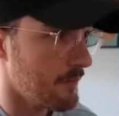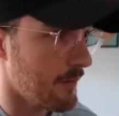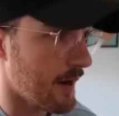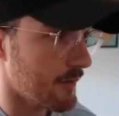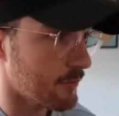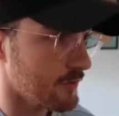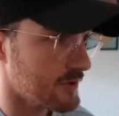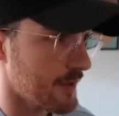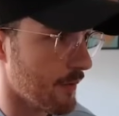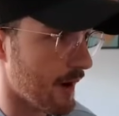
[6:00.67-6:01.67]
but we'll
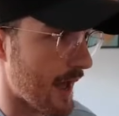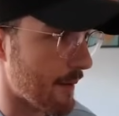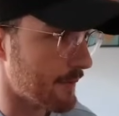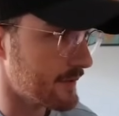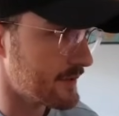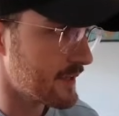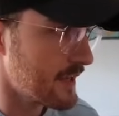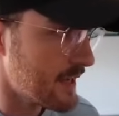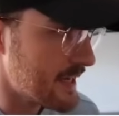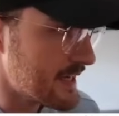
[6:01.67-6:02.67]
see what happens.
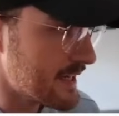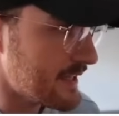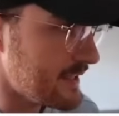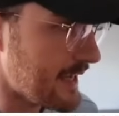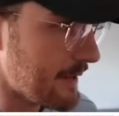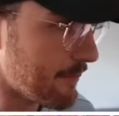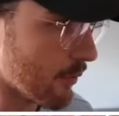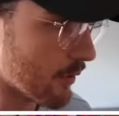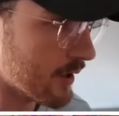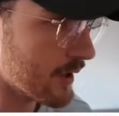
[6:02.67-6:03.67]

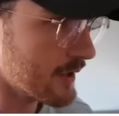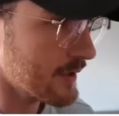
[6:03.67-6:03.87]
D-Book,